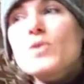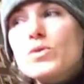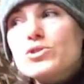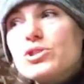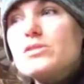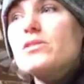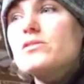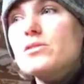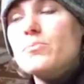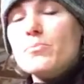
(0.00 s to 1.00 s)
When she
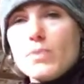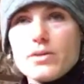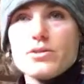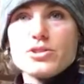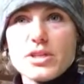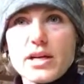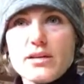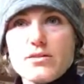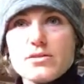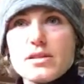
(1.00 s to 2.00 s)
starts to understand
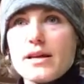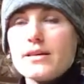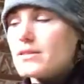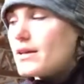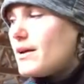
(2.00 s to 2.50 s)
those things,